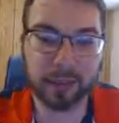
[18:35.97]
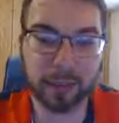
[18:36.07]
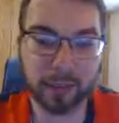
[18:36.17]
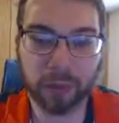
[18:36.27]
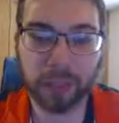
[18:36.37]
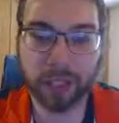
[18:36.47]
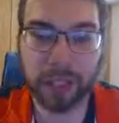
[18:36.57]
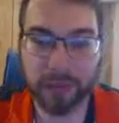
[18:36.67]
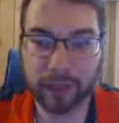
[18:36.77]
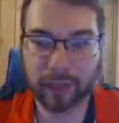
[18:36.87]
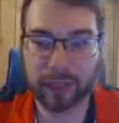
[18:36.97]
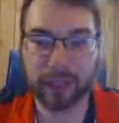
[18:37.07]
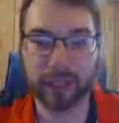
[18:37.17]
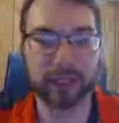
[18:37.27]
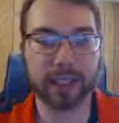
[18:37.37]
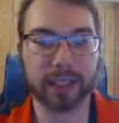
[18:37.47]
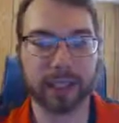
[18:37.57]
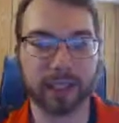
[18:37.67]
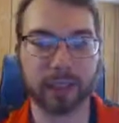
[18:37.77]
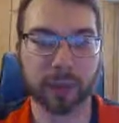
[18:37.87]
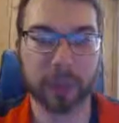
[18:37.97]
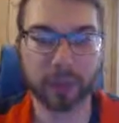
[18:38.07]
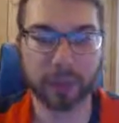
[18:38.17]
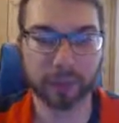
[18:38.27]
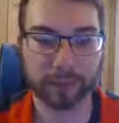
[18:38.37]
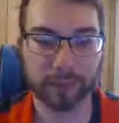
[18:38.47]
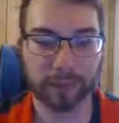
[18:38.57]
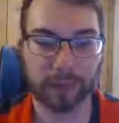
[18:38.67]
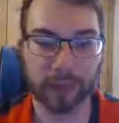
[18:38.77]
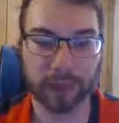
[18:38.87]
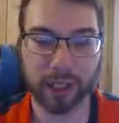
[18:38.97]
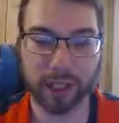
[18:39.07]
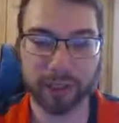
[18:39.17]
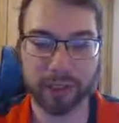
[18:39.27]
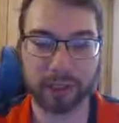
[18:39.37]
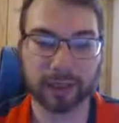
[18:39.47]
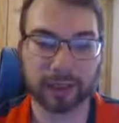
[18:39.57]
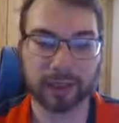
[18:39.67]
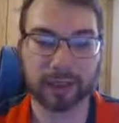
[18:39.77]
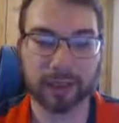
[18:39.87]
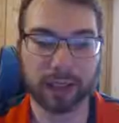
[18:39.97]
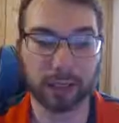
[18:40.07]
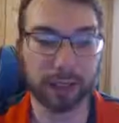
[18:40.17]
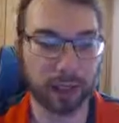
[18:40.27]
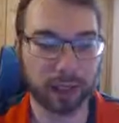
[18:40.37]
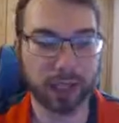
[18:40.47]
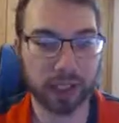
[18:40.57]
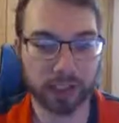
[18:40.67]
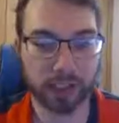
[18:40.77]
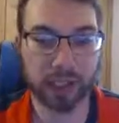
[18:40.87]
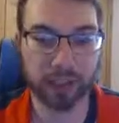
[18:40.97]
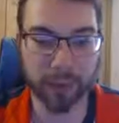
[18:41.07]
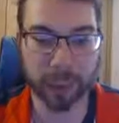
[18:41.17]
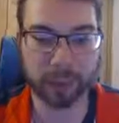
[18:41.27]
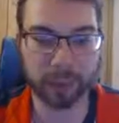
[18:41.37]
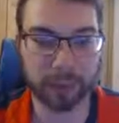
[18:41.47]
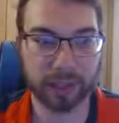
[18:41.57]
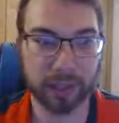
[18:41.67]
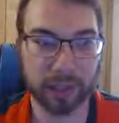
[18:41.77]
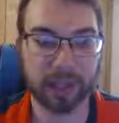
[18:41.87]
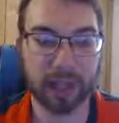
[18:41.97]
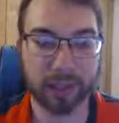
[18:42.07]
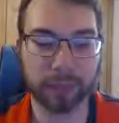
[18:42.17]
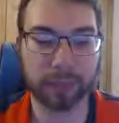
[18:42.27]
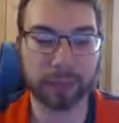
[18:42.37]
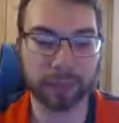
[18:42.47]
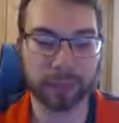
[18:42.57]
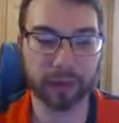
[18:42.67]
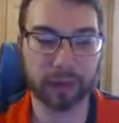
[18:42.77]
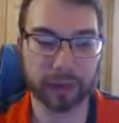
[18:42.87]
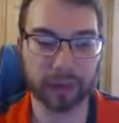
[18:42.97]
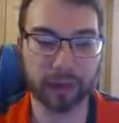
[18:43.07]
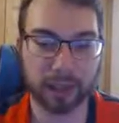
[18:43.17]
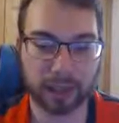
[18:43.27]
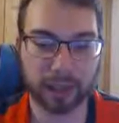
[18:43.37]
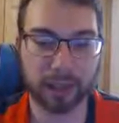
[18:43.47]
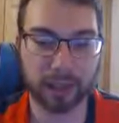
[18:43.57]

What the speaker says: Once you kind of understand it, is he going to surrender? Or, like... I mean, we're going to destroy his monster. Like, Trymid Pulse is a really good card in this deck.